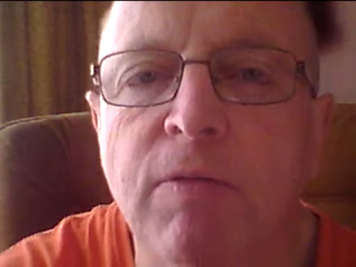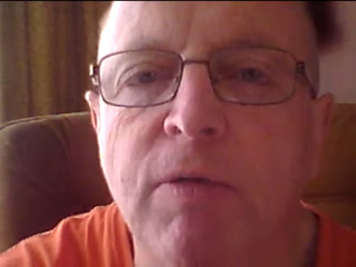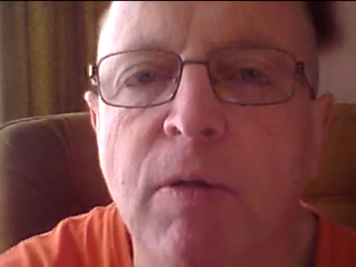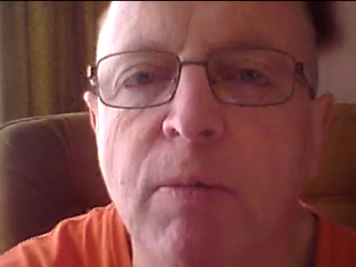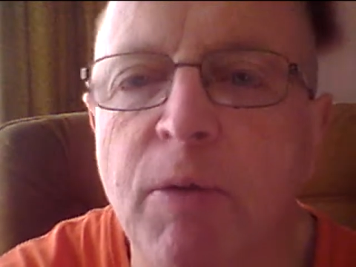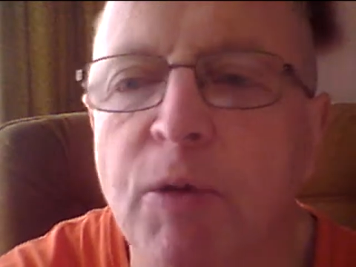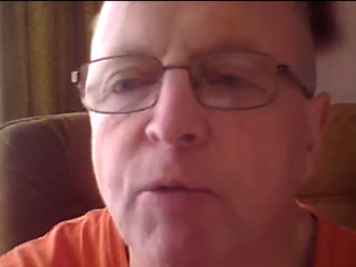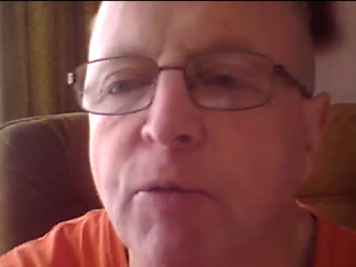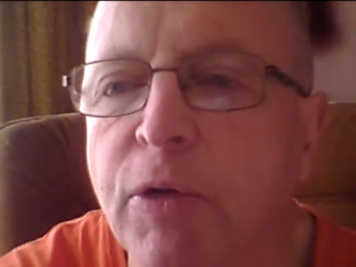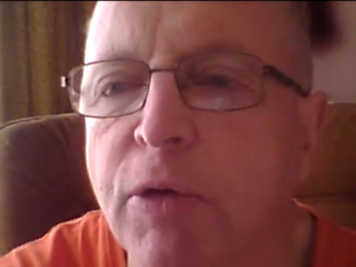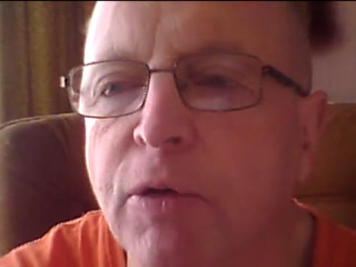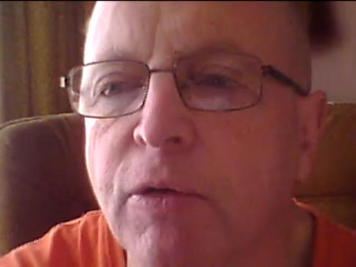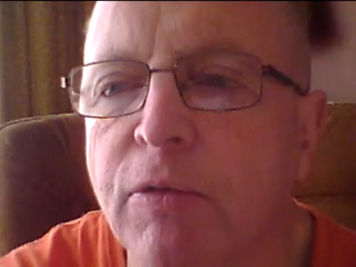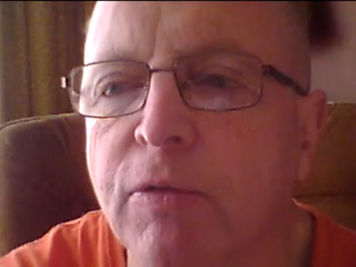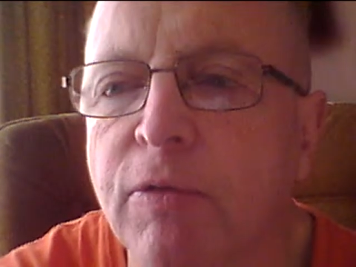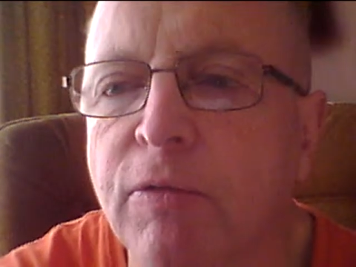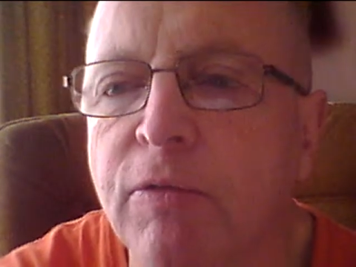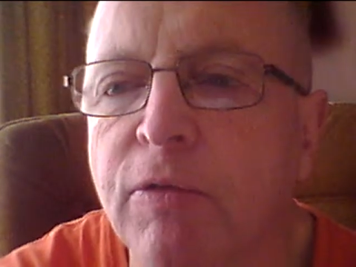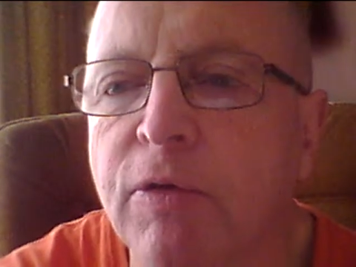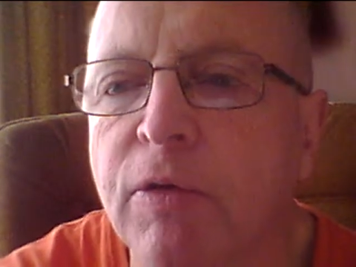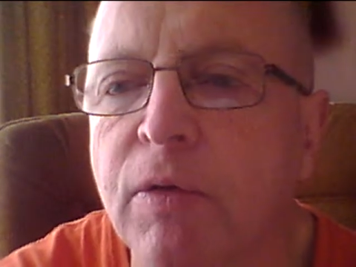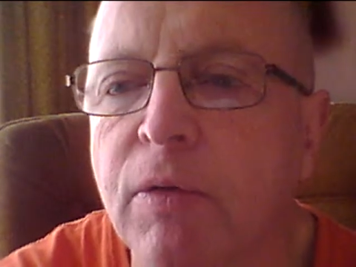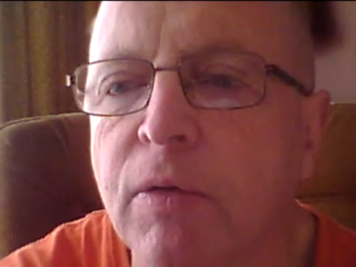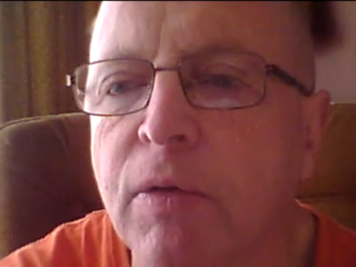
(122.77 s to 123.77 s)
from a
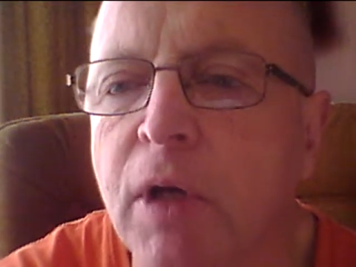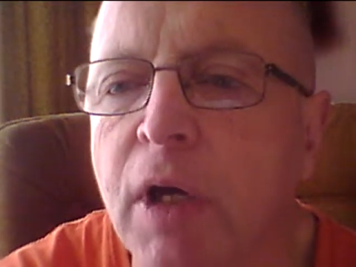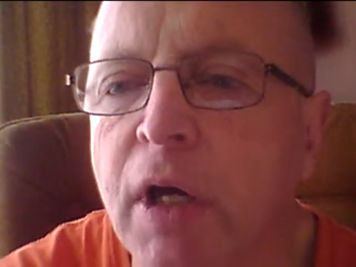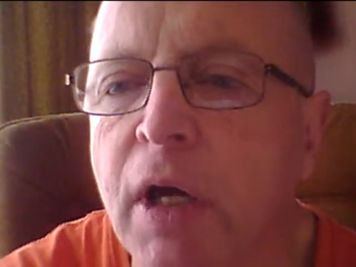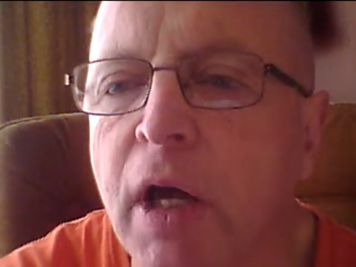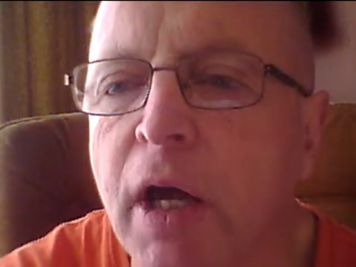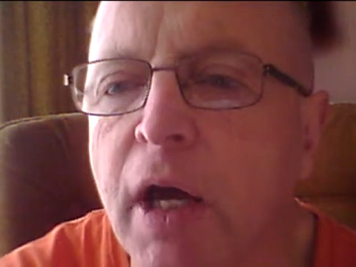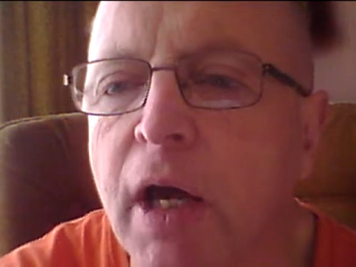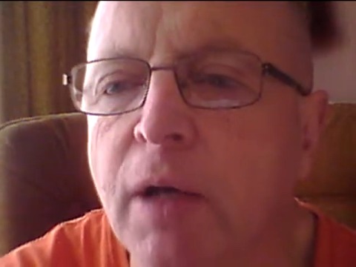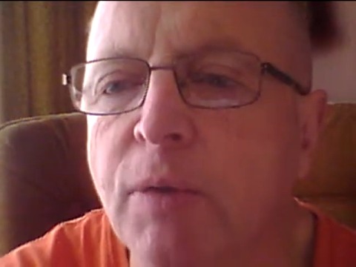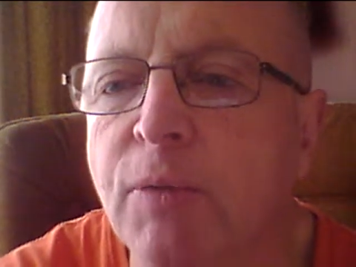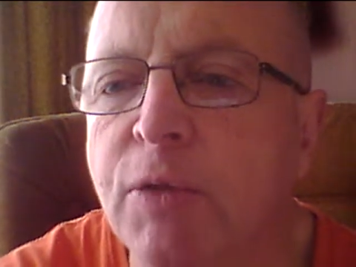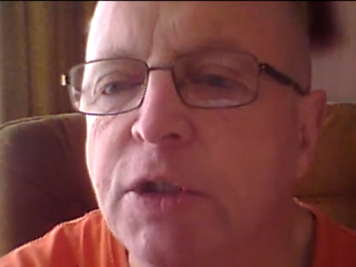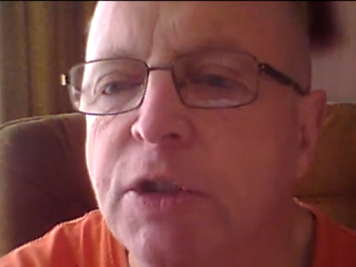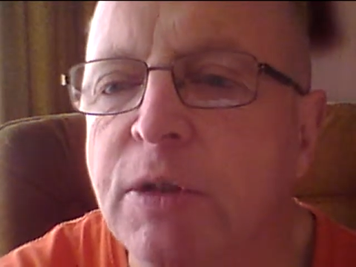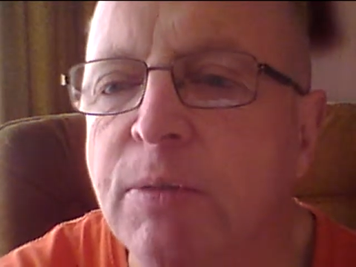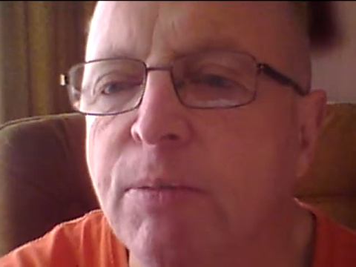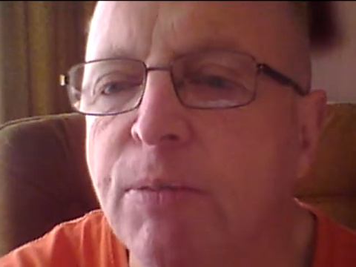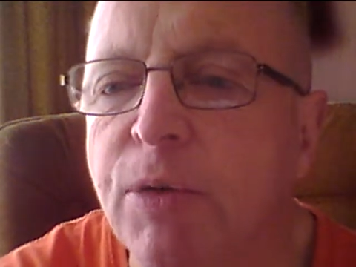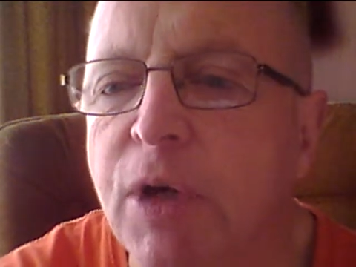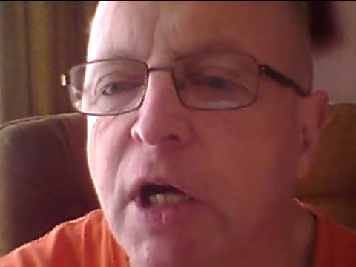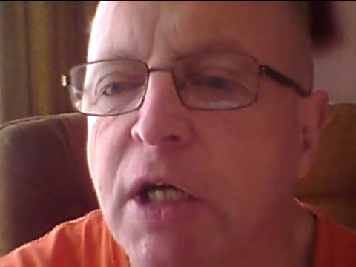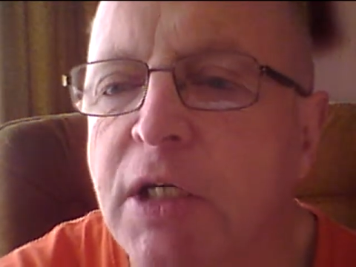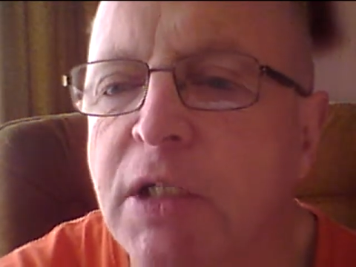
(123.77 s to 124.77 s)
roof and was
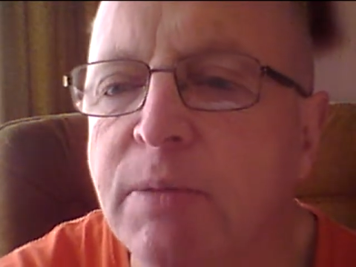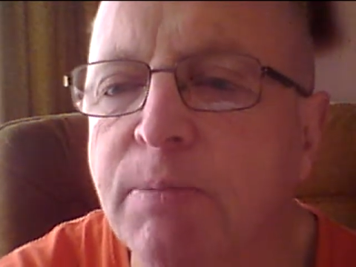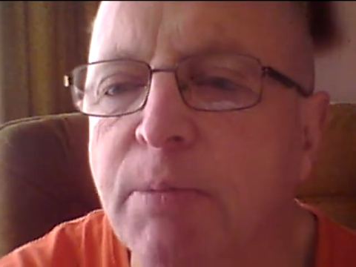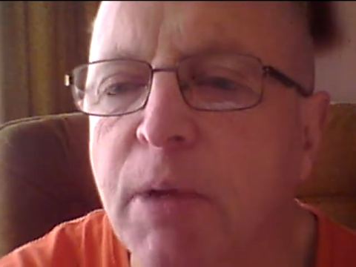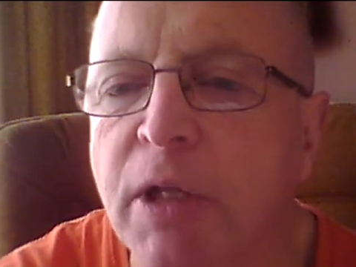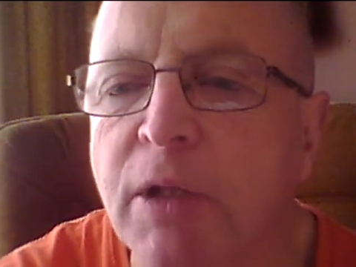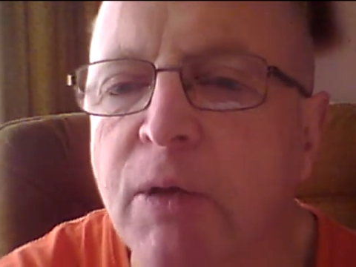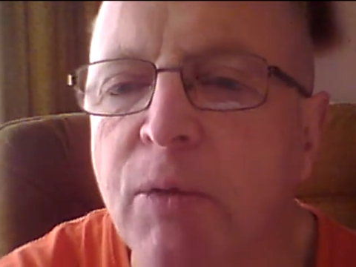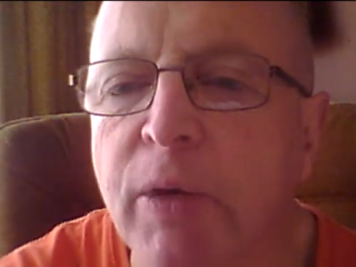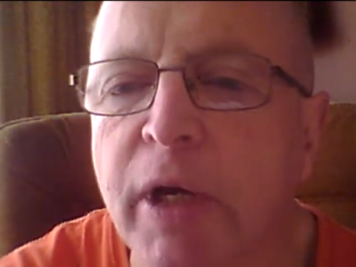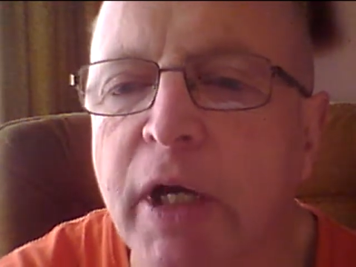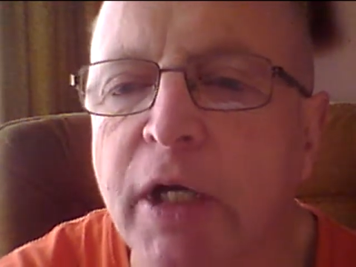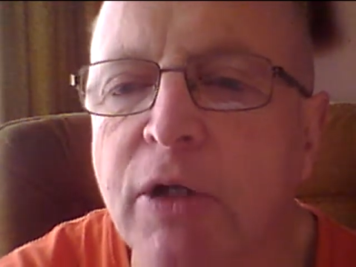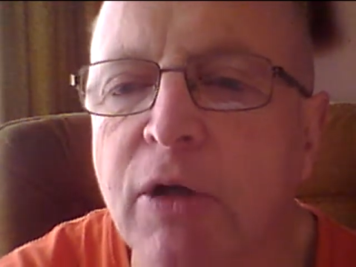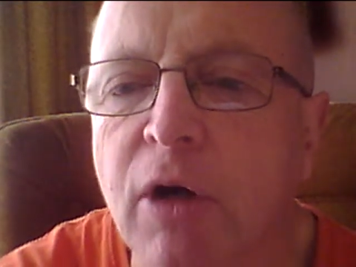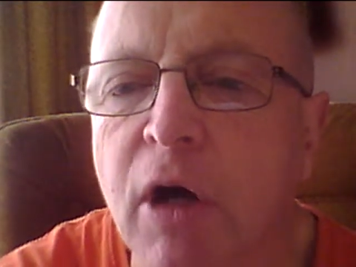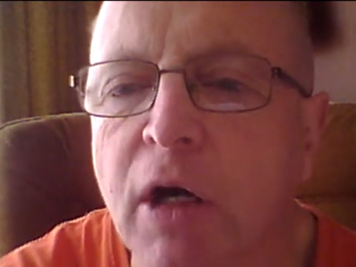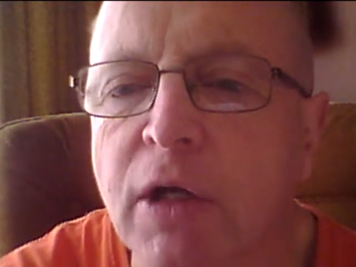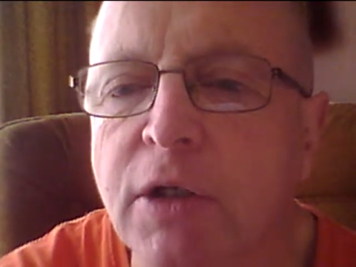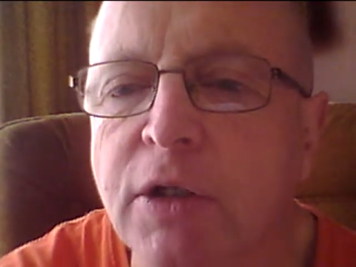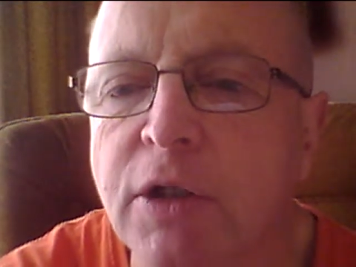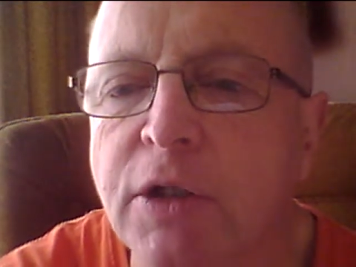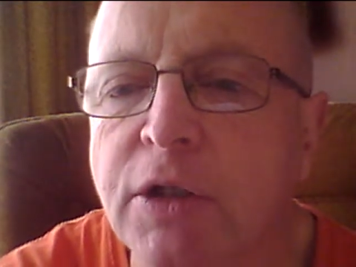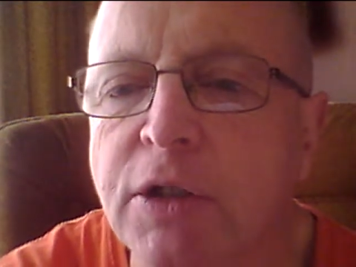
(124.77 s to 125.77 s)
impressed by the way
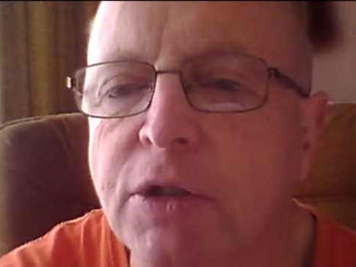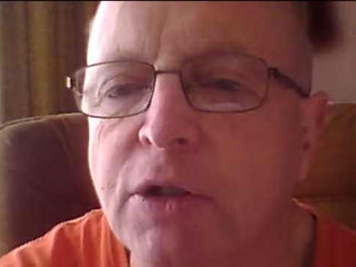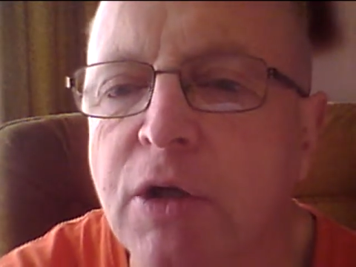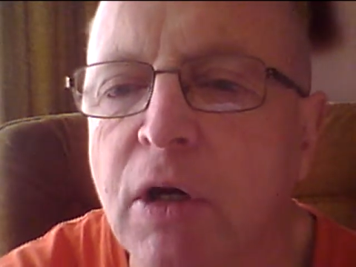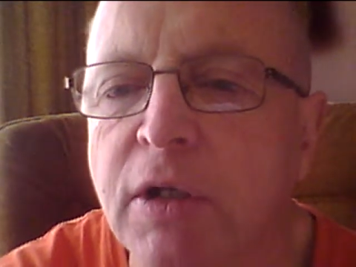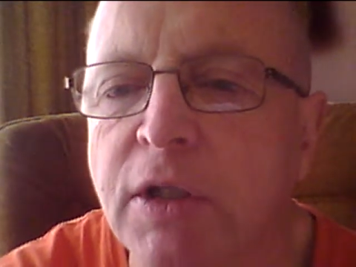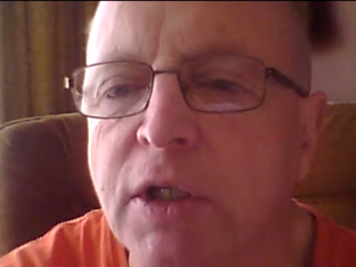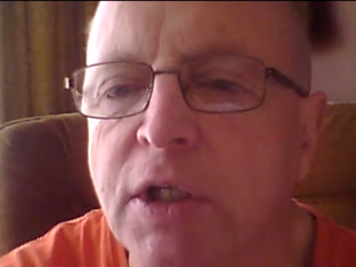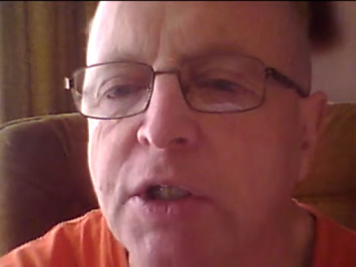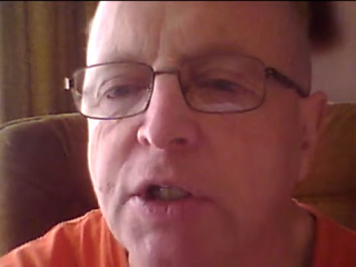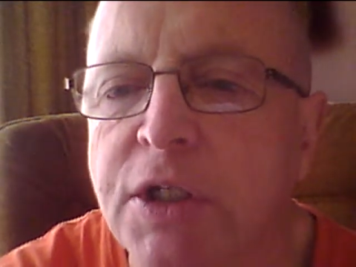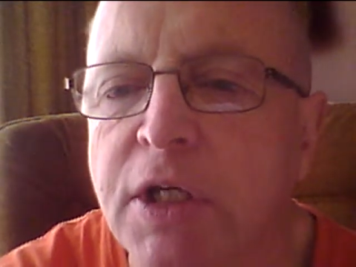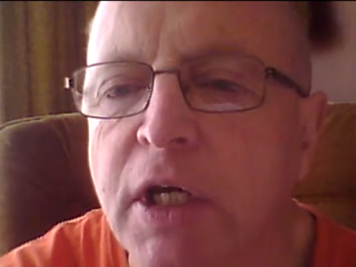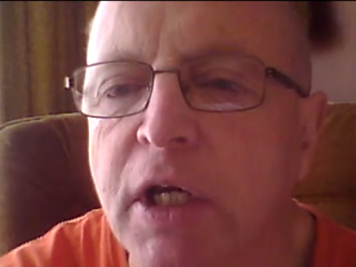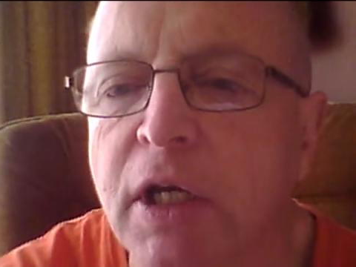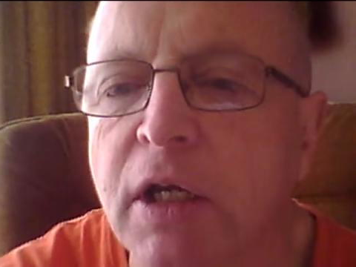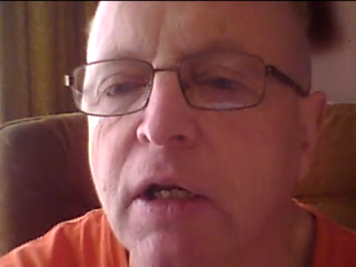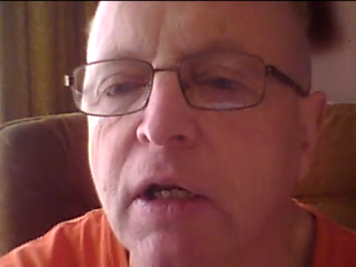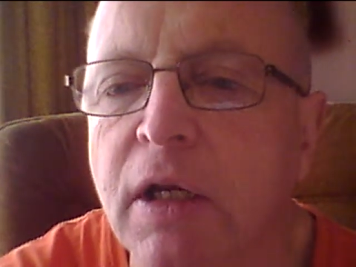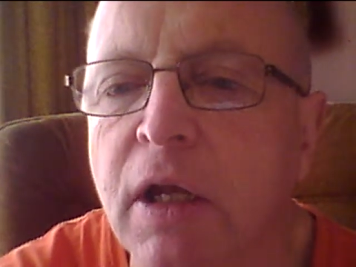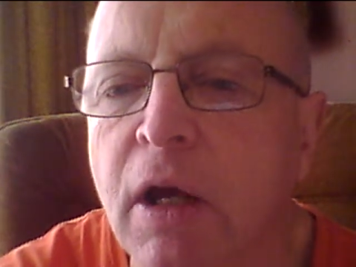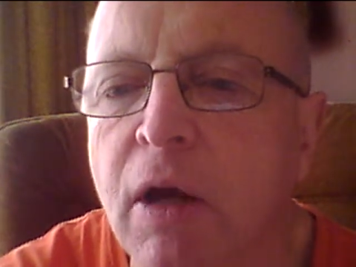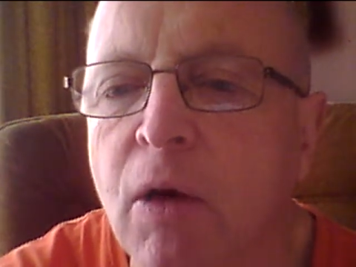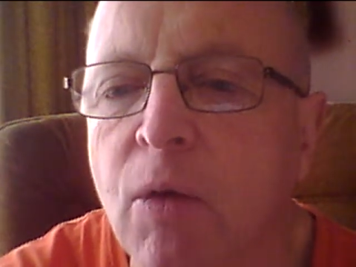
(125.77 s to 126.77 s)
doctors on the
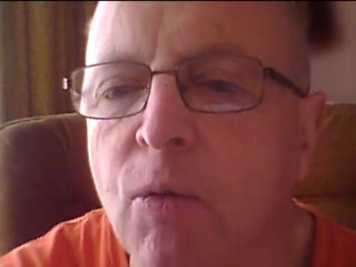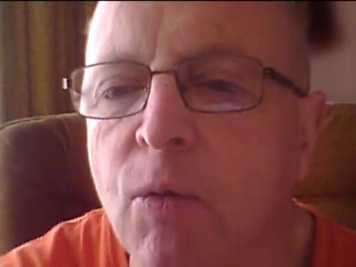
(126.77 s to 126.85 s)
scene